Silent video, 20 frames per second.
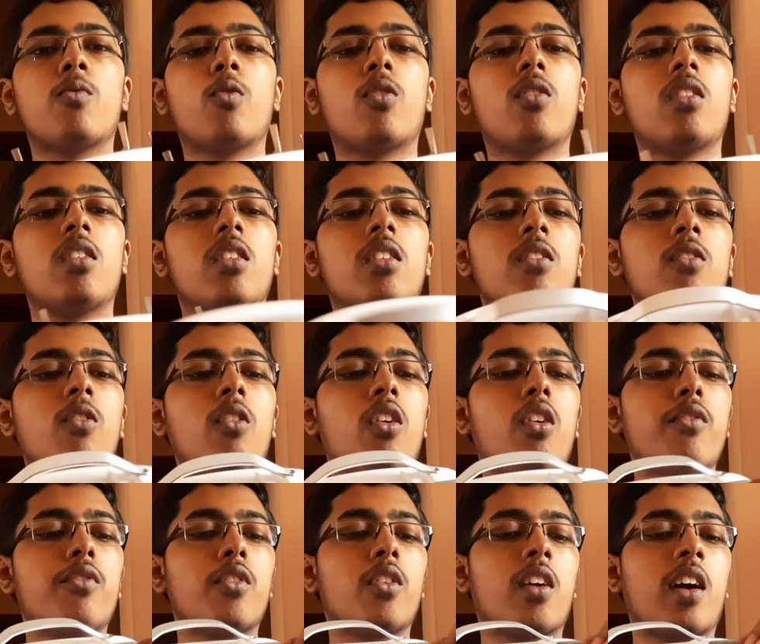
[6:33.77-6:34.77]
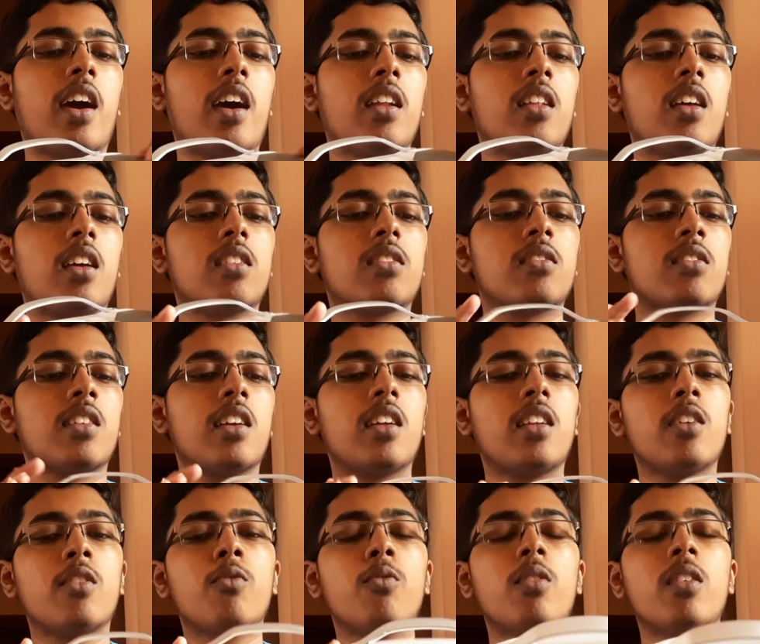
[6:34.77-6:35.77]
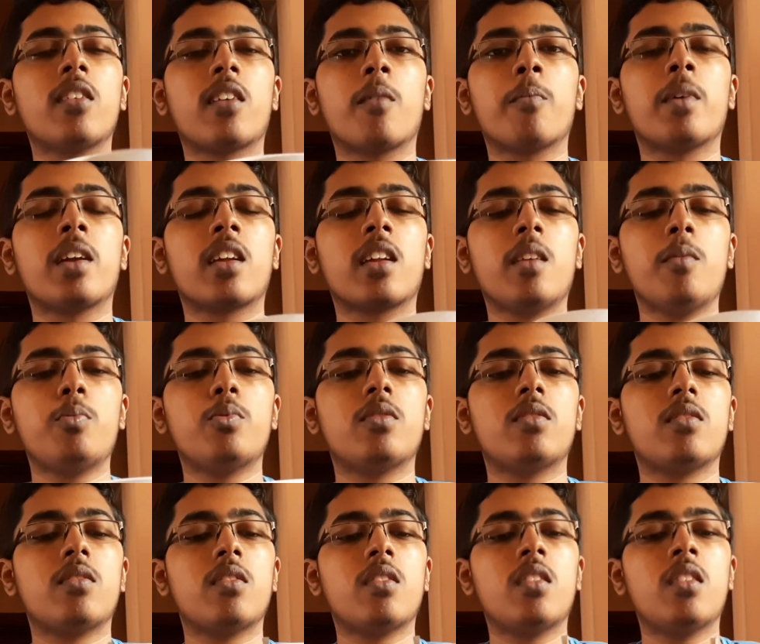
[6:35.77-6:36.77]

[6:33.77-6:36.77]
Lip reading: won't go off your hand. That's really good rubber grips.